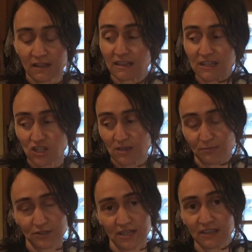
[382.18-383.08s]
Calendula in
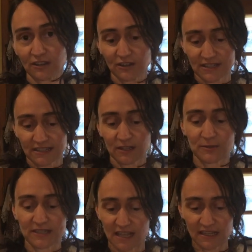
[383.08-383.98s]
particular is a little
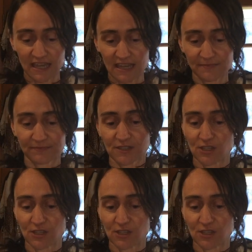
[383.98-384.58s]
bit delicate,